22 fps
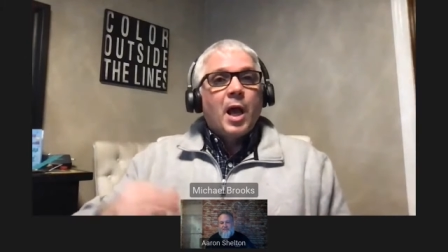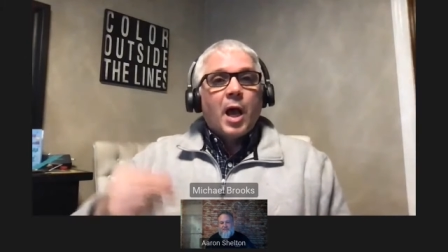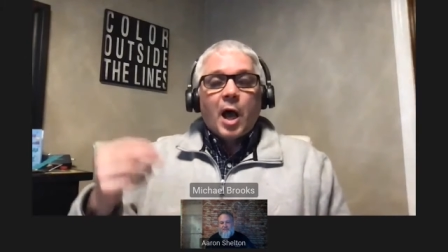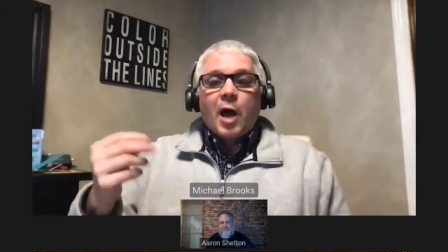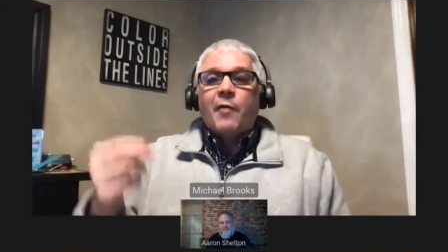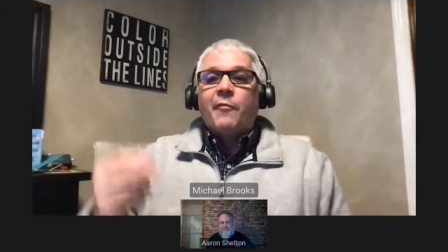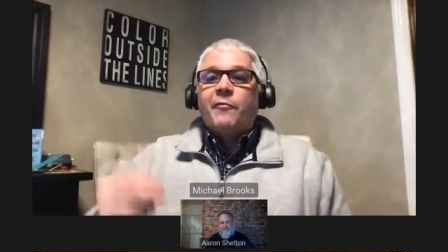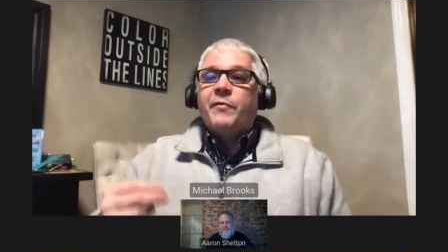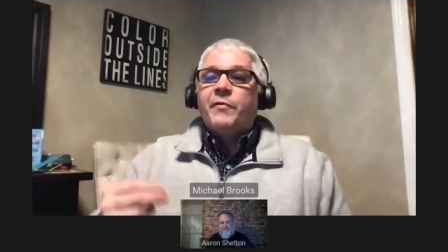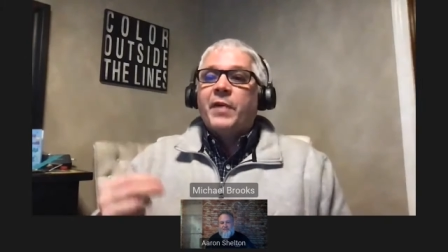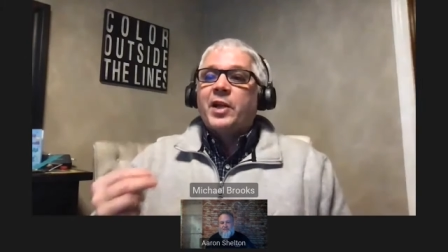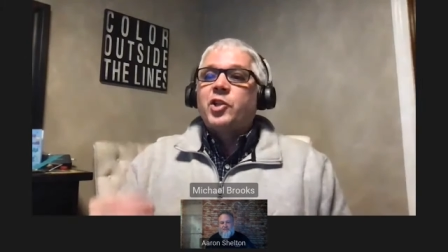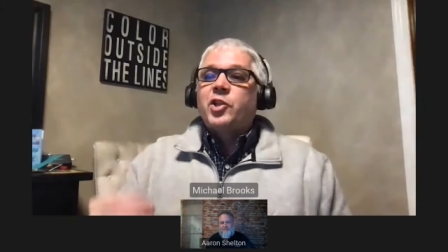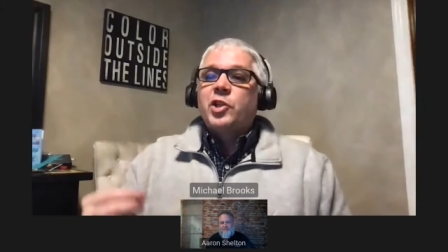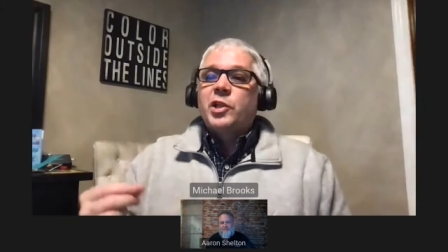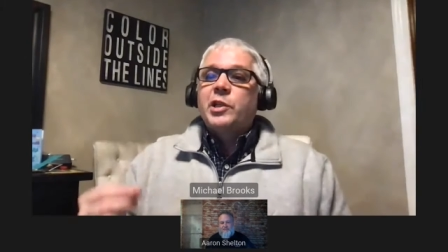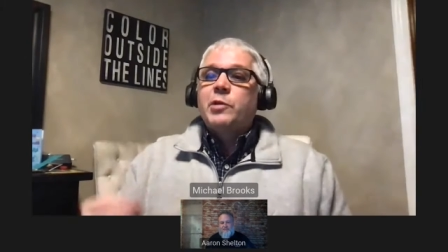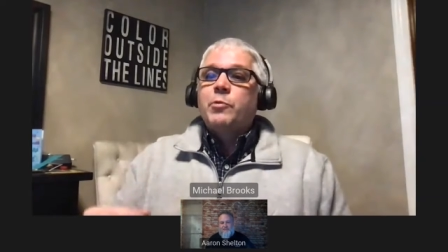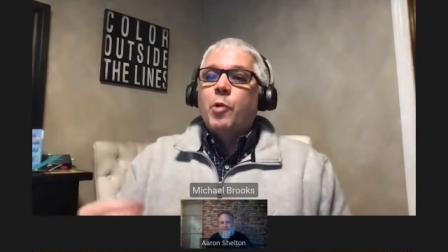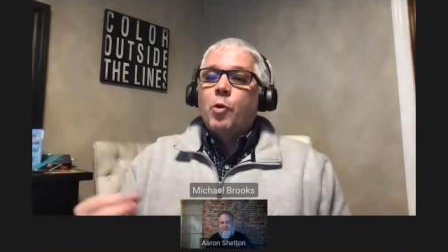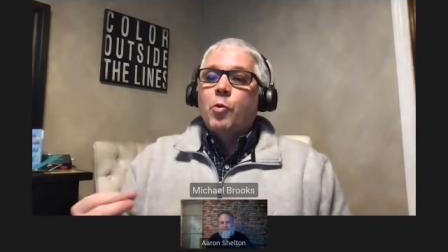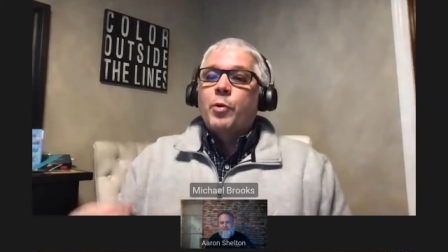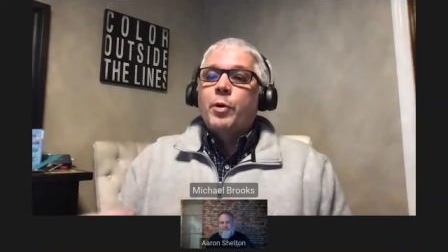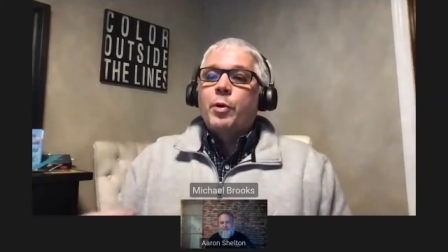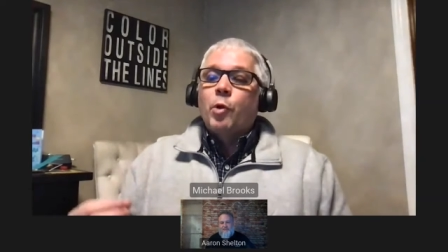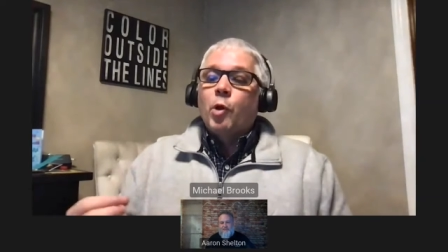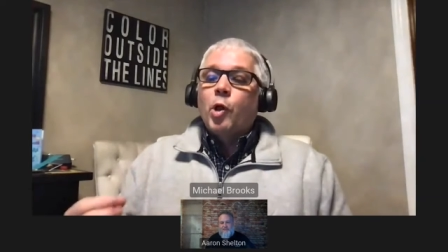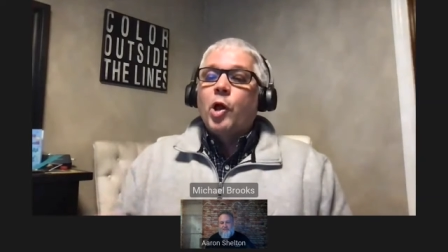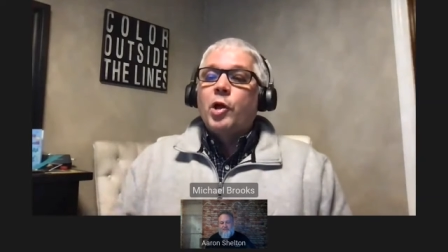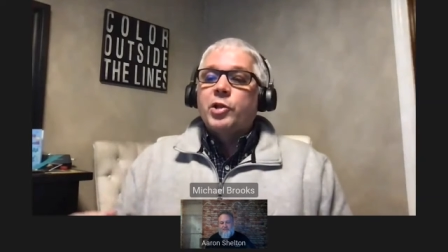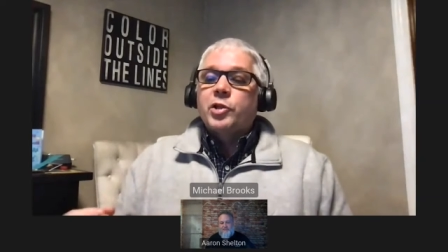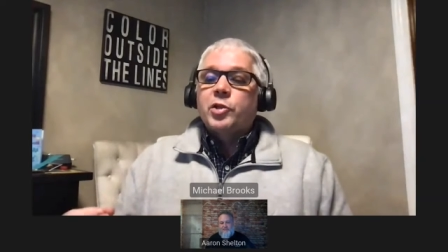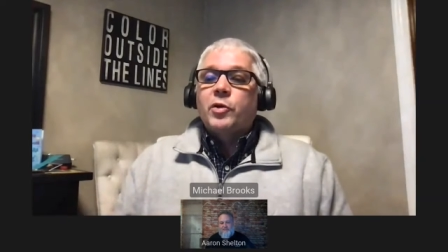Eventually, what we will
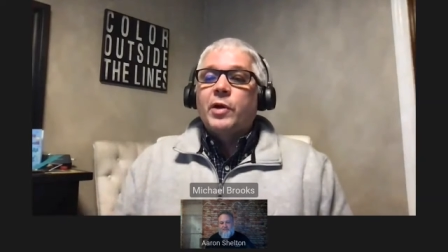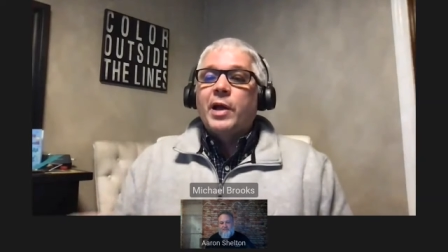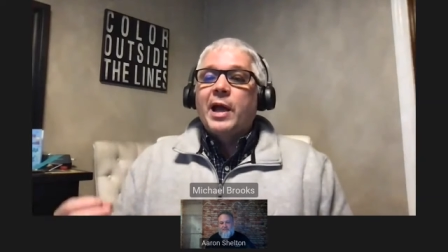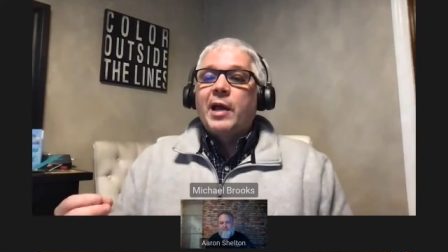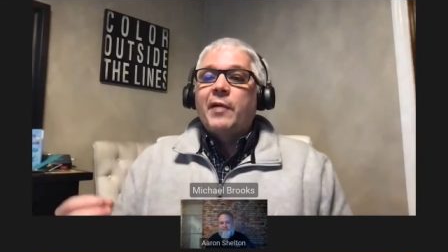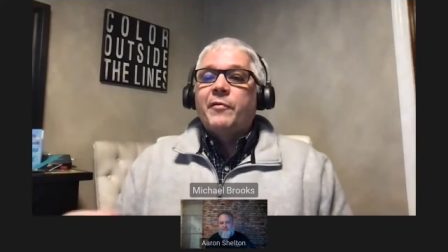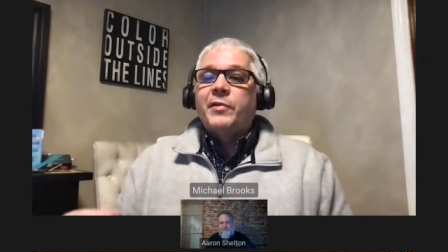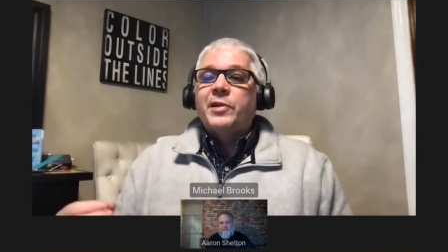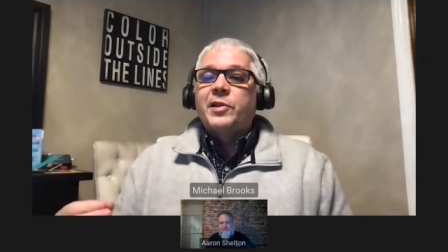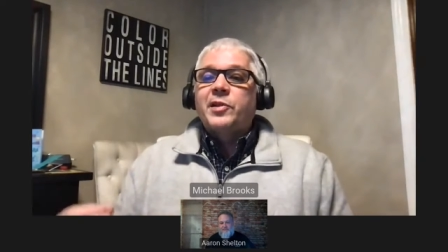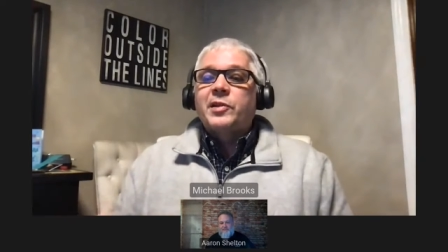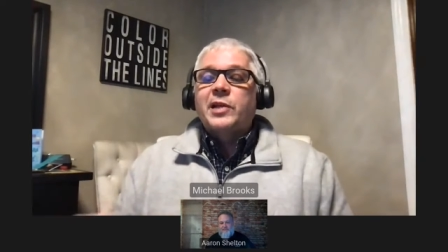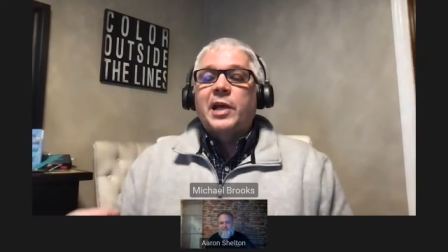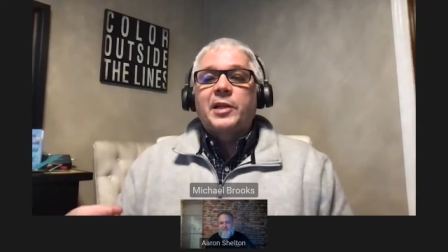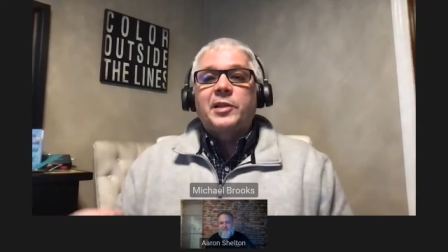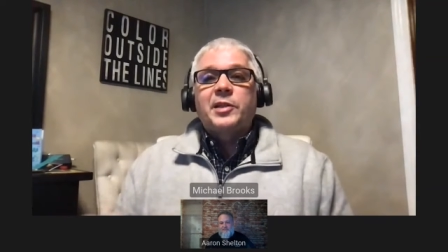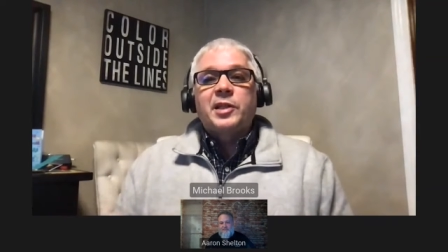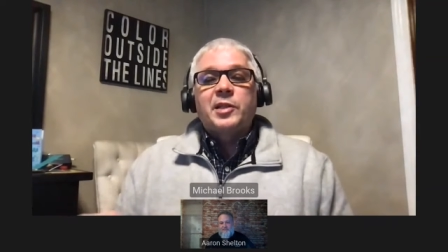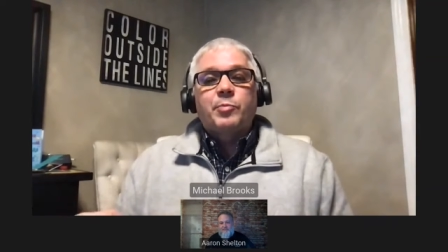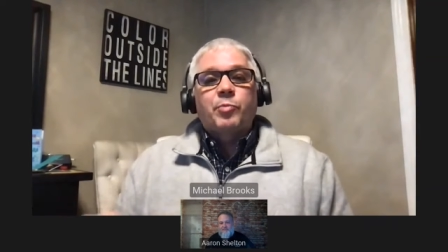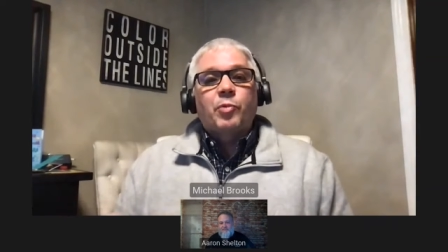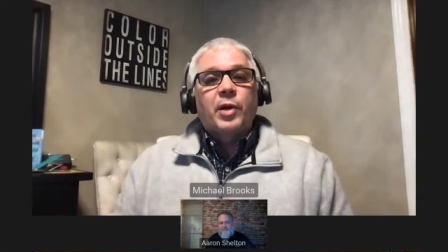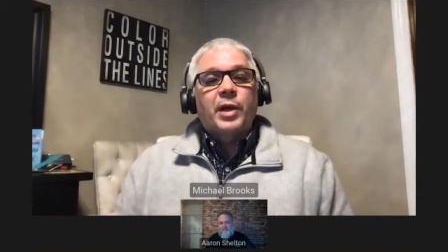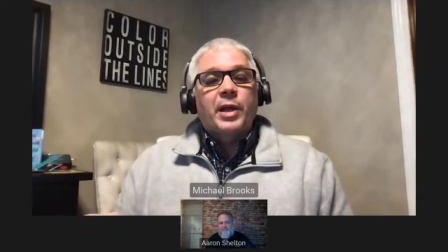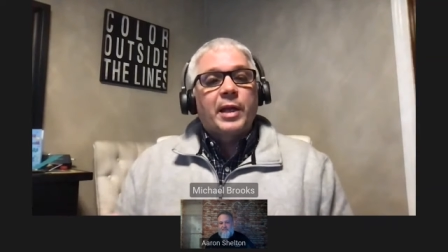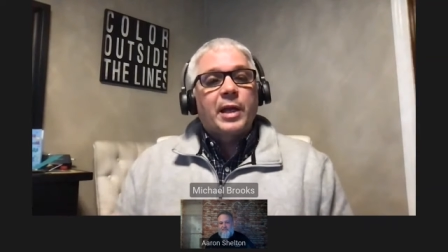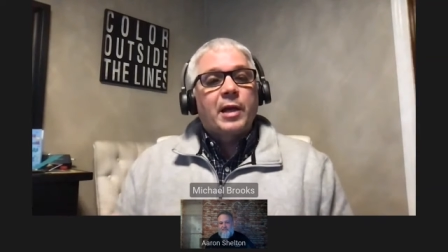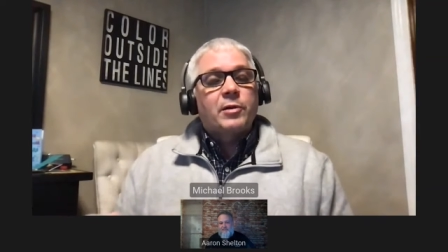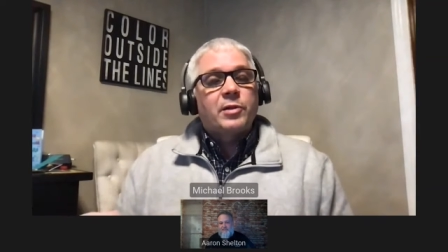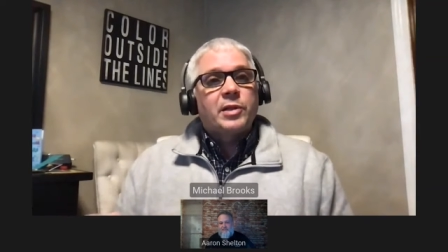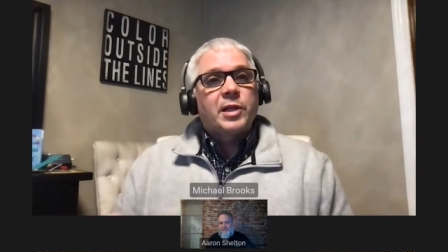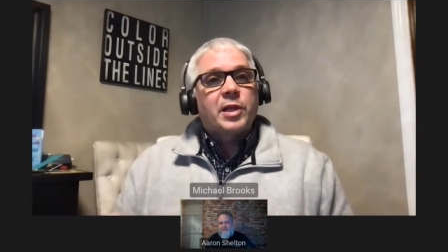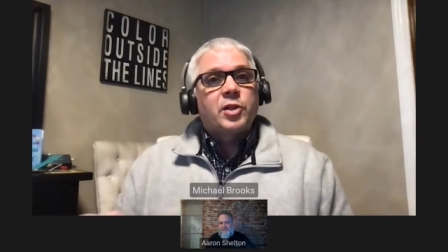also have inside these
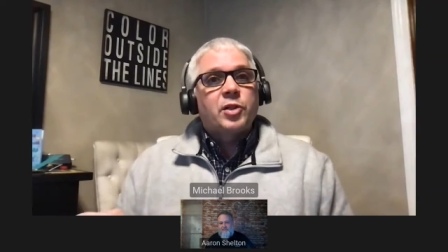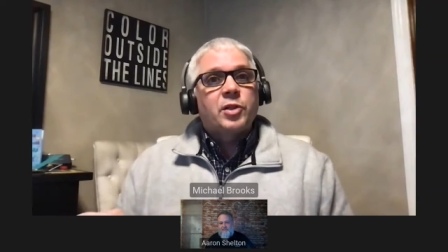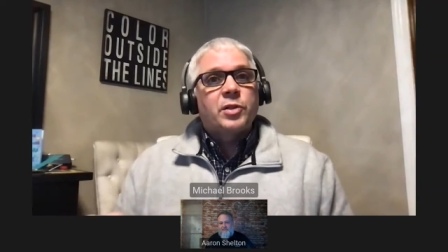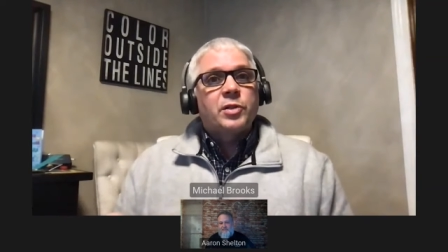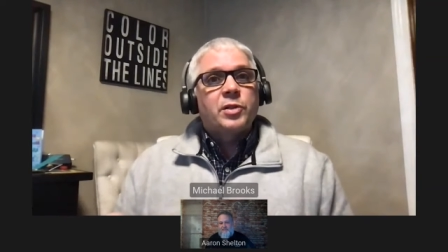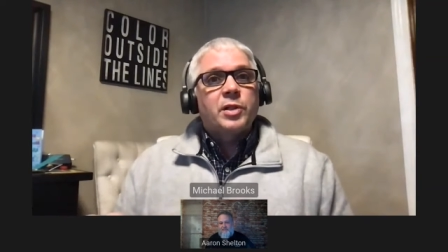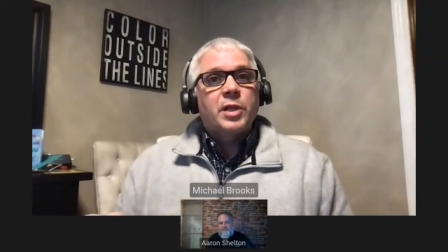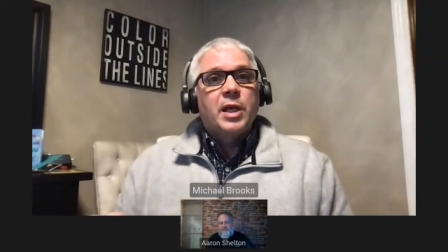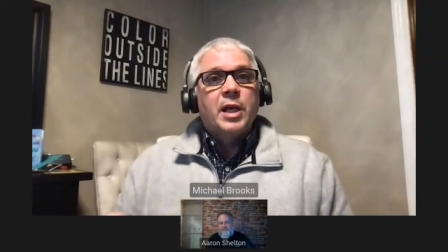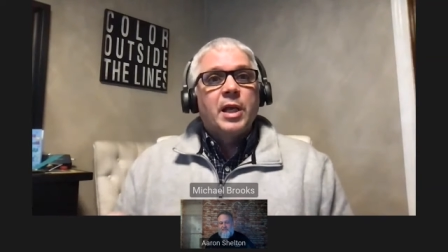breakout sessions